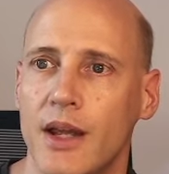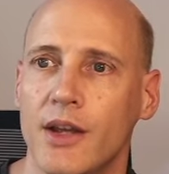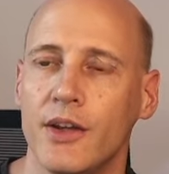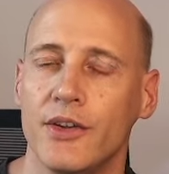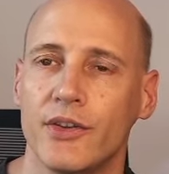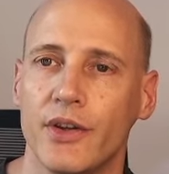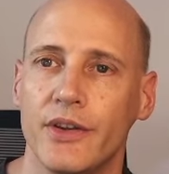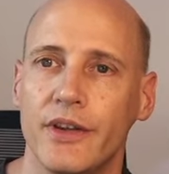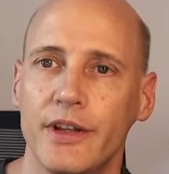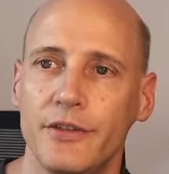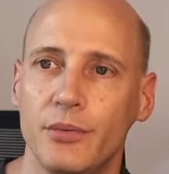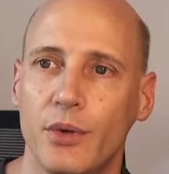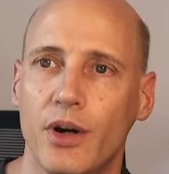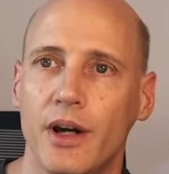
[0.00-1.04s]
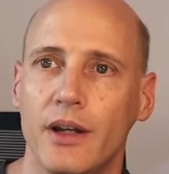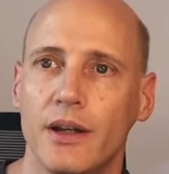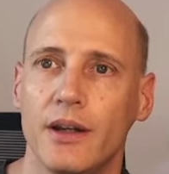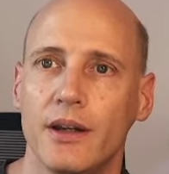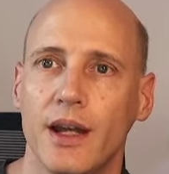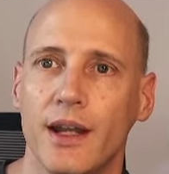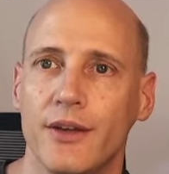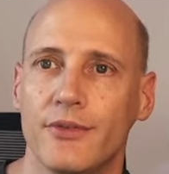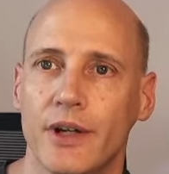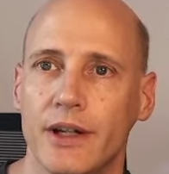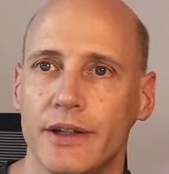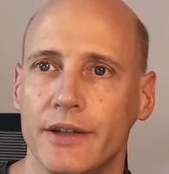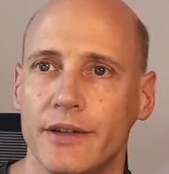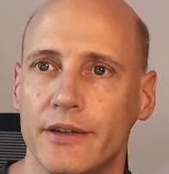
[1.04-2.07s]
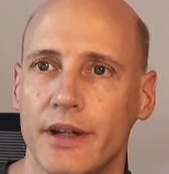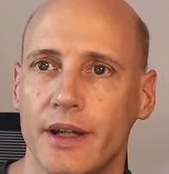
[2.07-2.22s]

So this one, if I understand